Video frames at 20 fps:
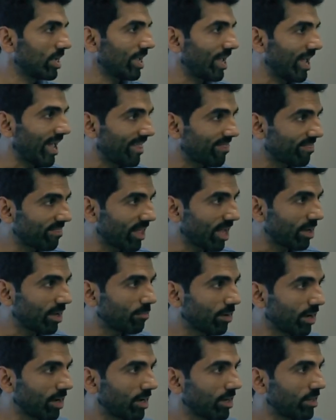and
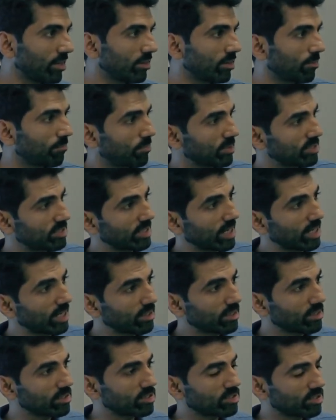thereby the
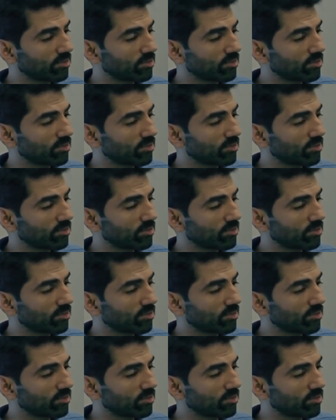percentage,